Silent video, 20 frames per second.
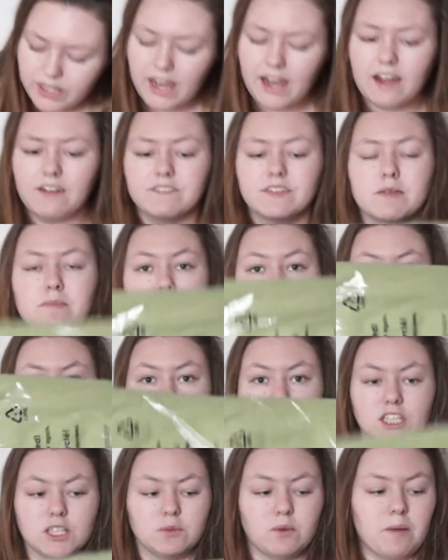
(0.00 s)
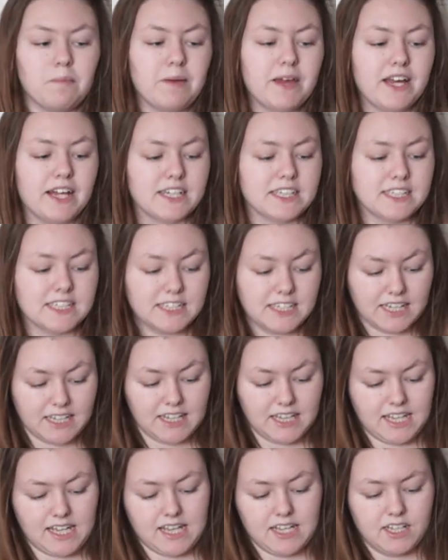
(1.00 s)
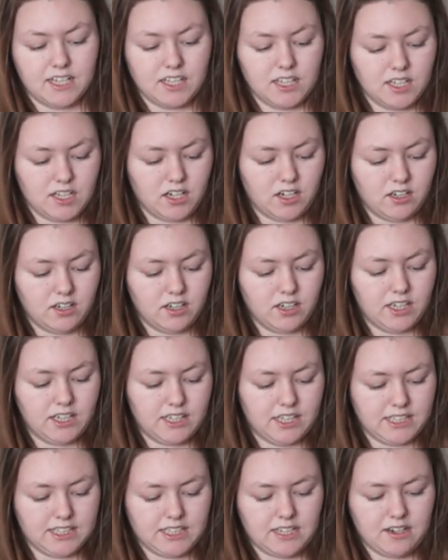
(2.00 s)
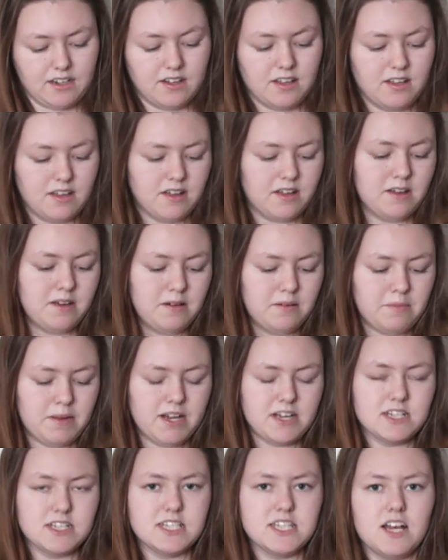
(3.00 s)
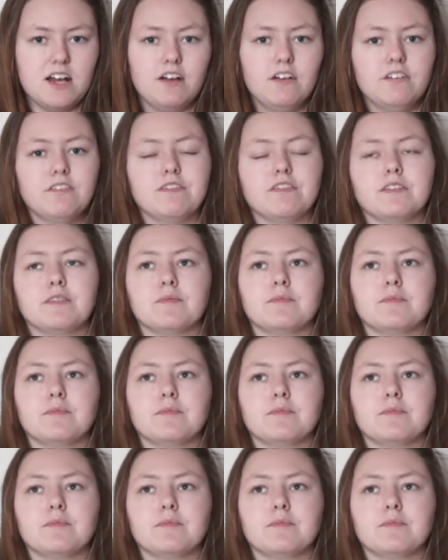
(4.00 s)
have the matching sweatpants to the hoodie, they said, by itself.